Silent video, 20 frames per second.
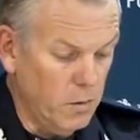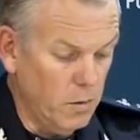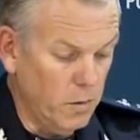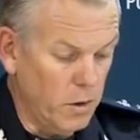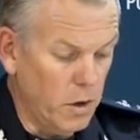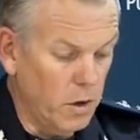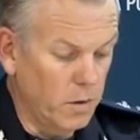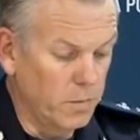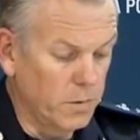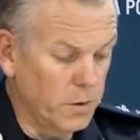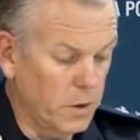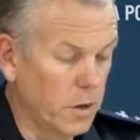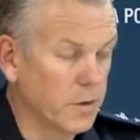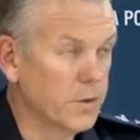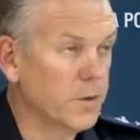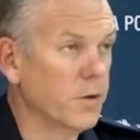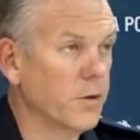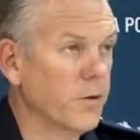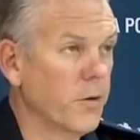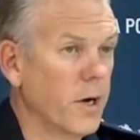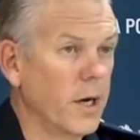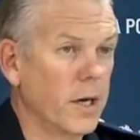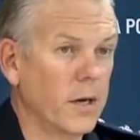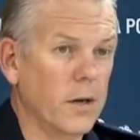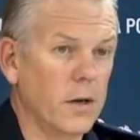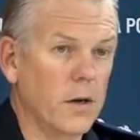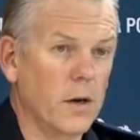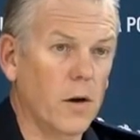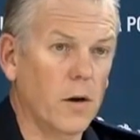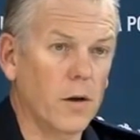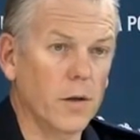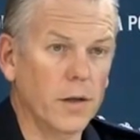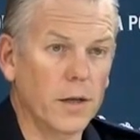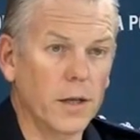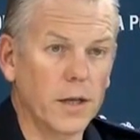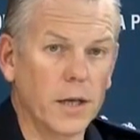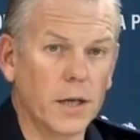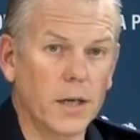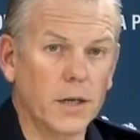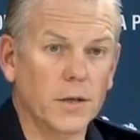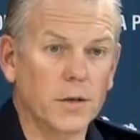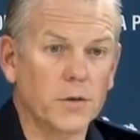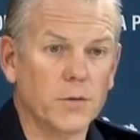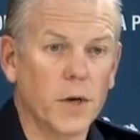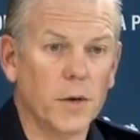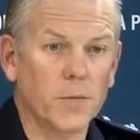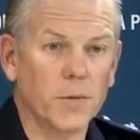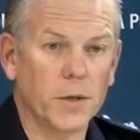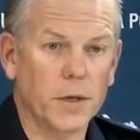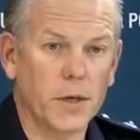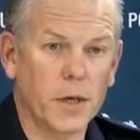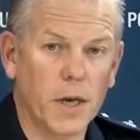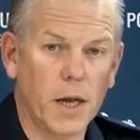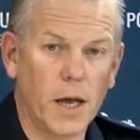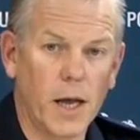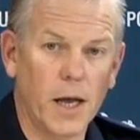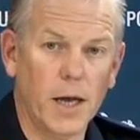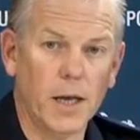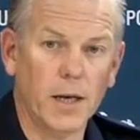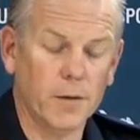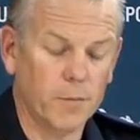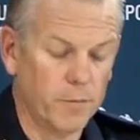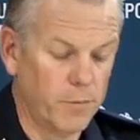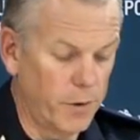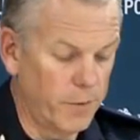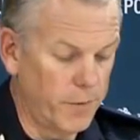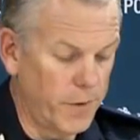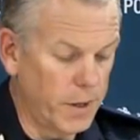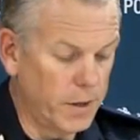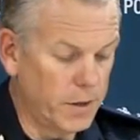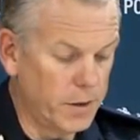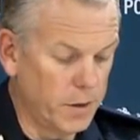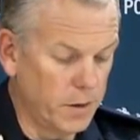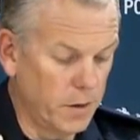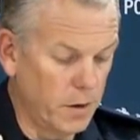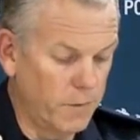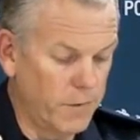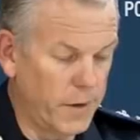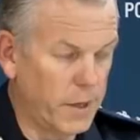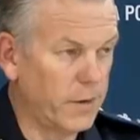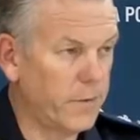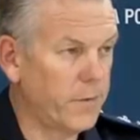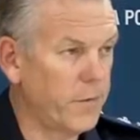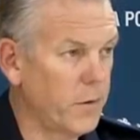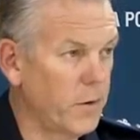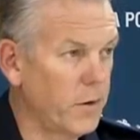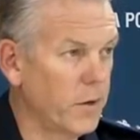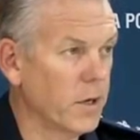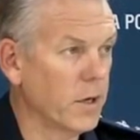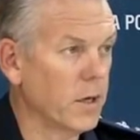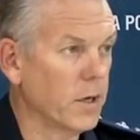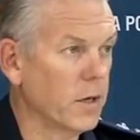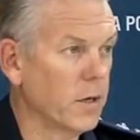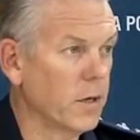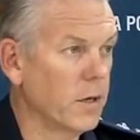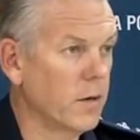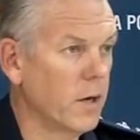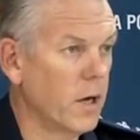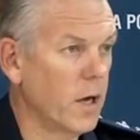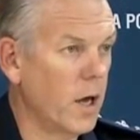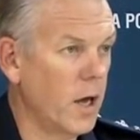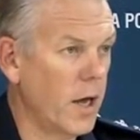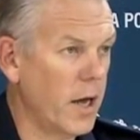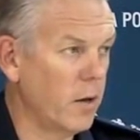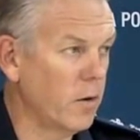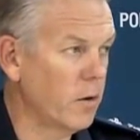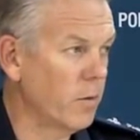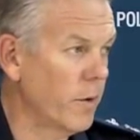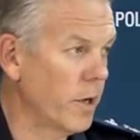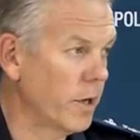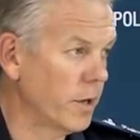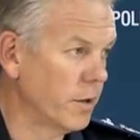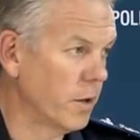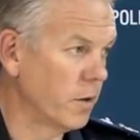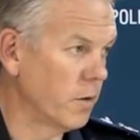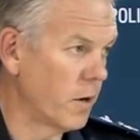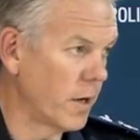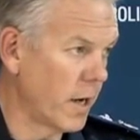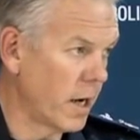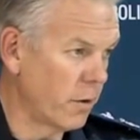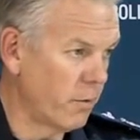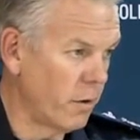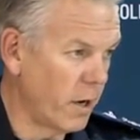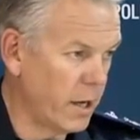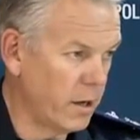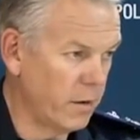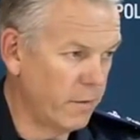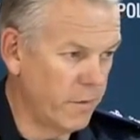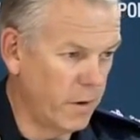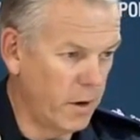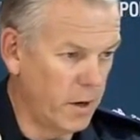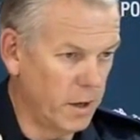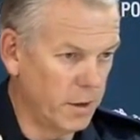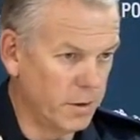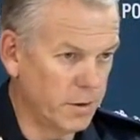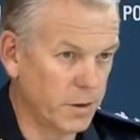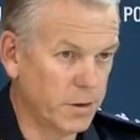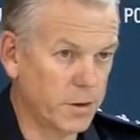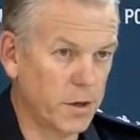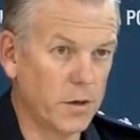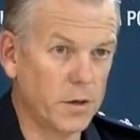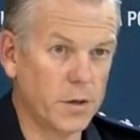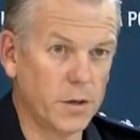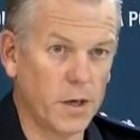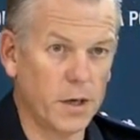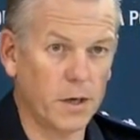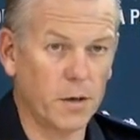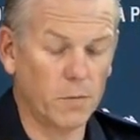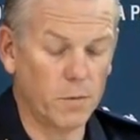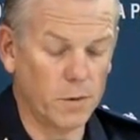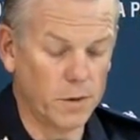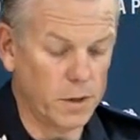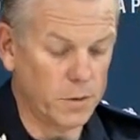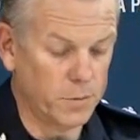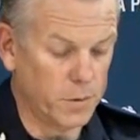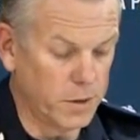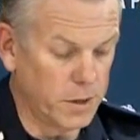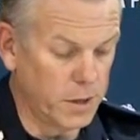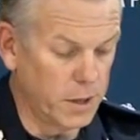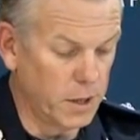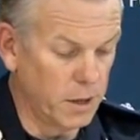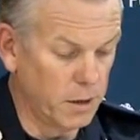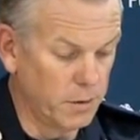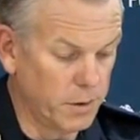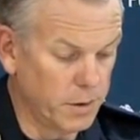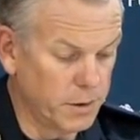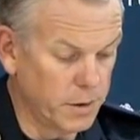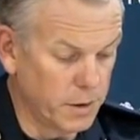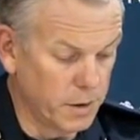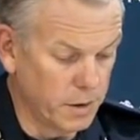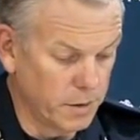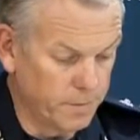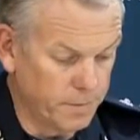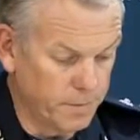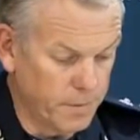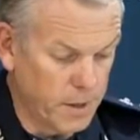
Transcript: will co concentrate on the disruption and prevention of any further outlaw motorcycle gang related violence associated with this particular incident.